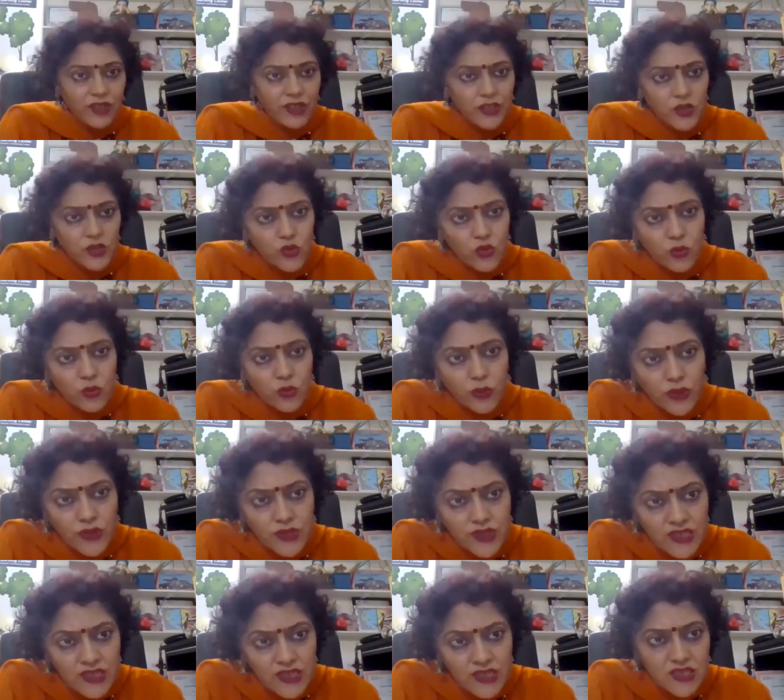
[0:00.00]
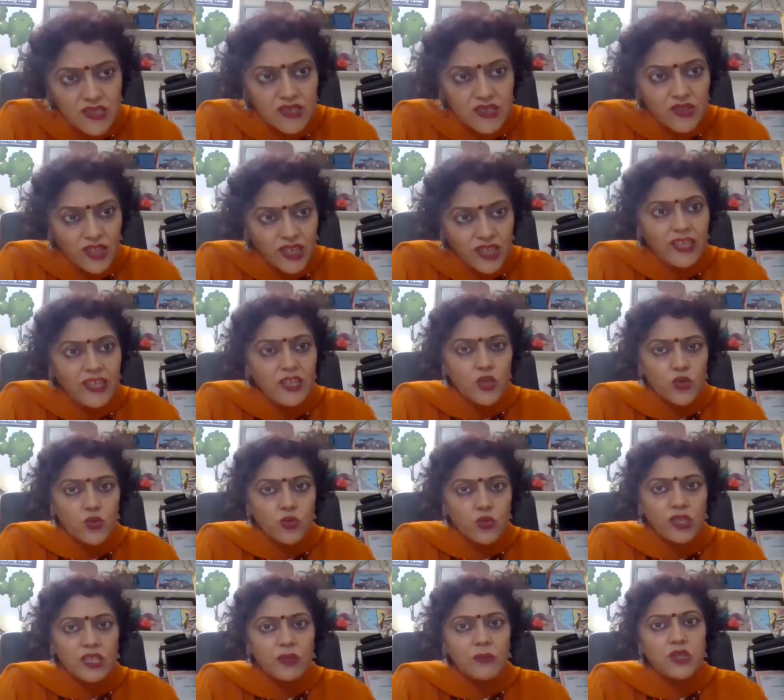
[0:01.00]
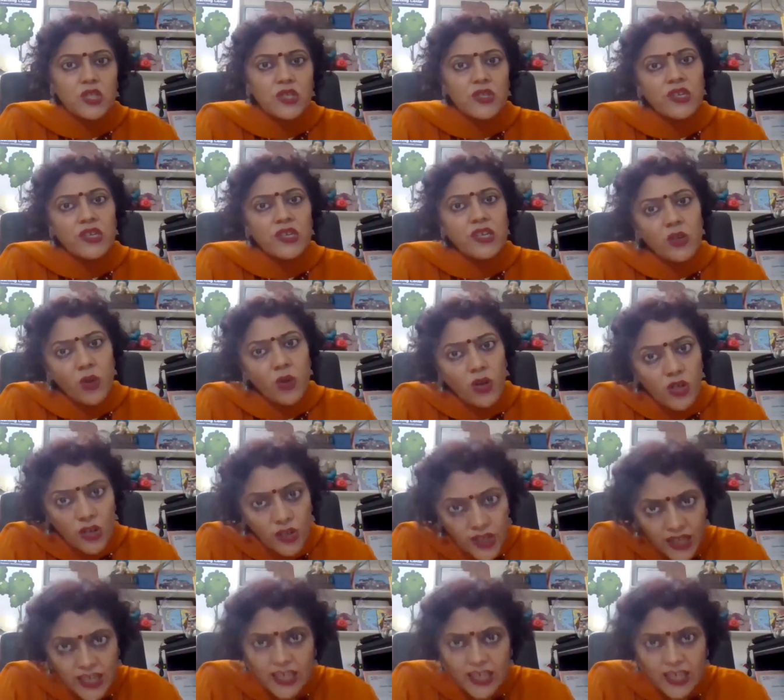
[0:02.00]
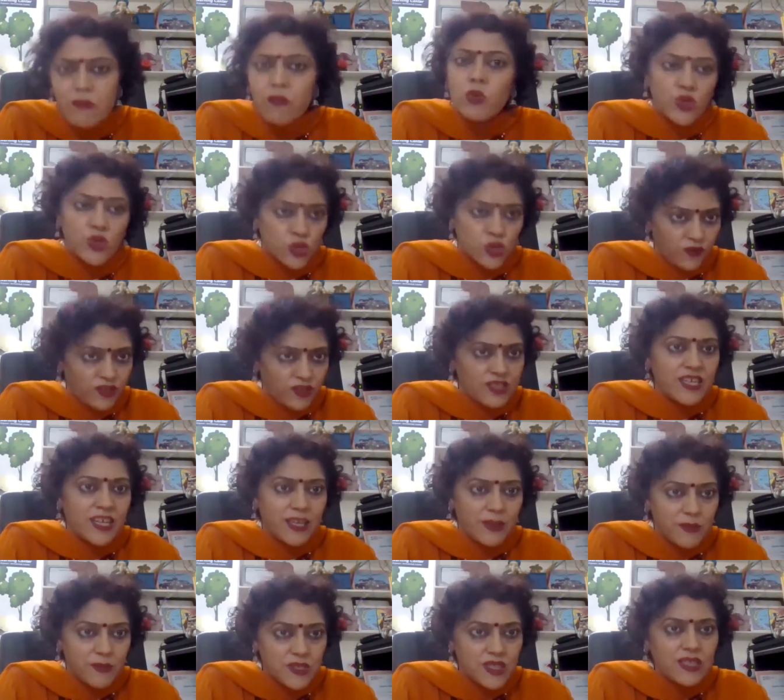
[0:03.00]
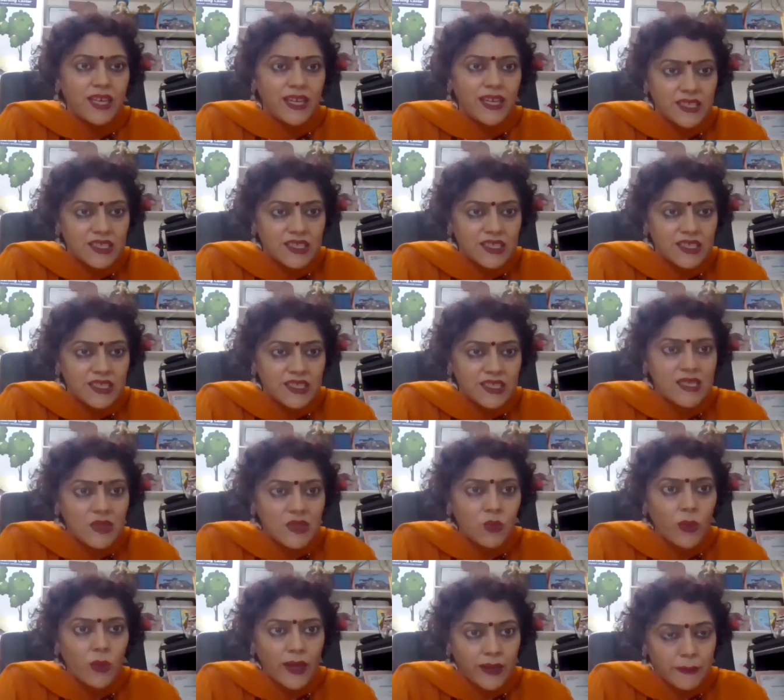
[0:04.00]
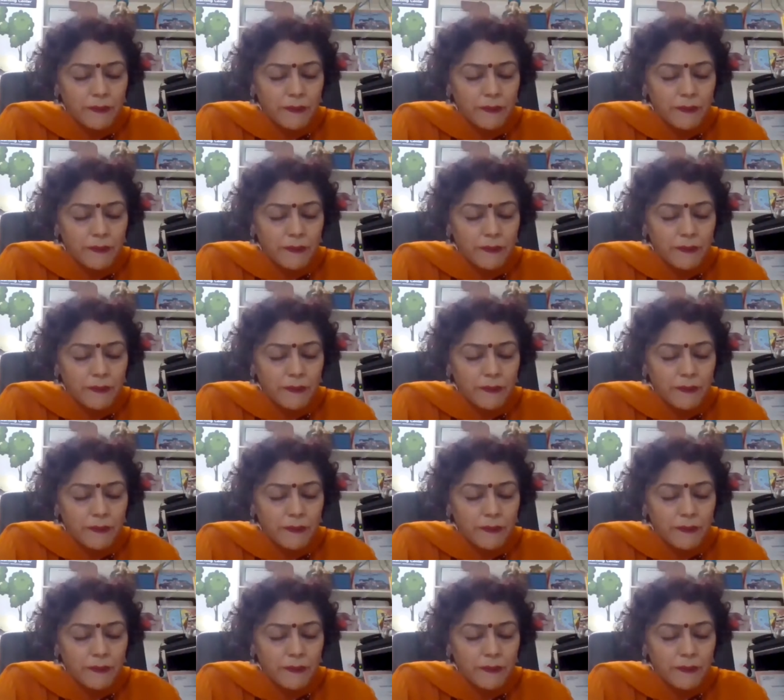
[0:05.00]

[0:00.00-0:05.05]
very true, because it's really true that children are not ready most of the time. So that's the reason